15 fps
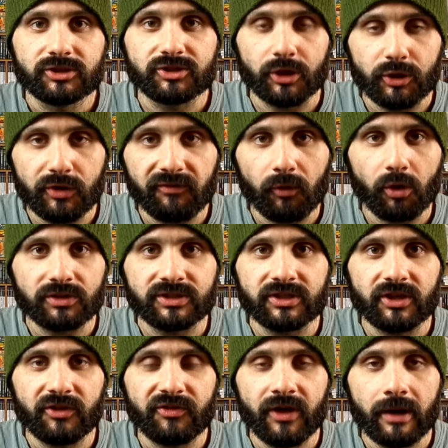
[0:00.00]
So you've looked at
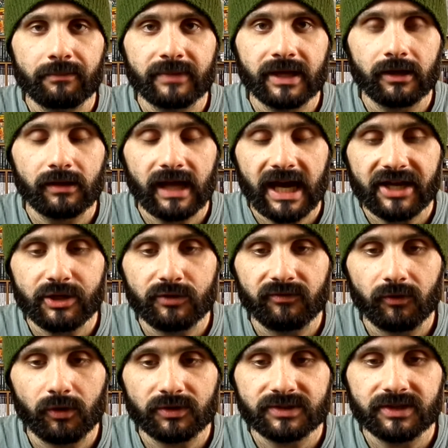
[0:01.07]
the thumbnail and you've
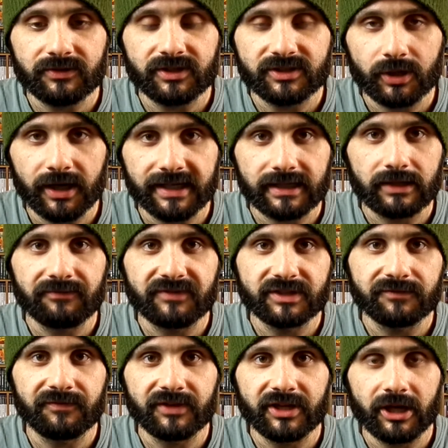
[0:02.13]
looked at the title of
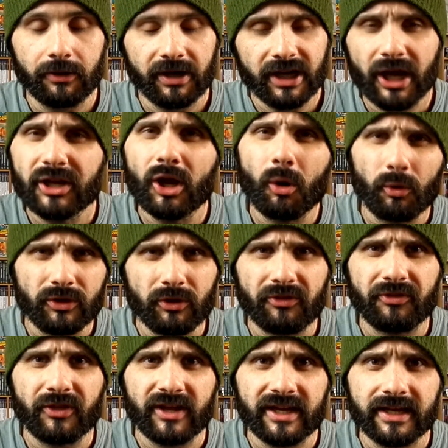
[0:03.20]
this video and I know what you're
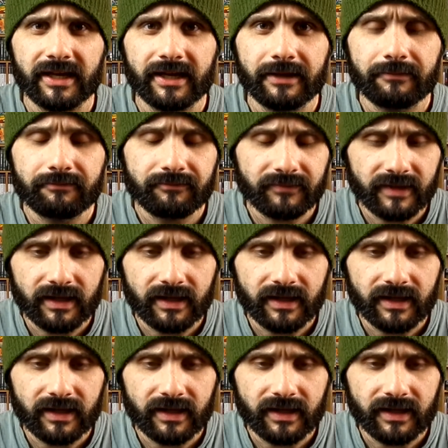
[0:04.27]
thinking.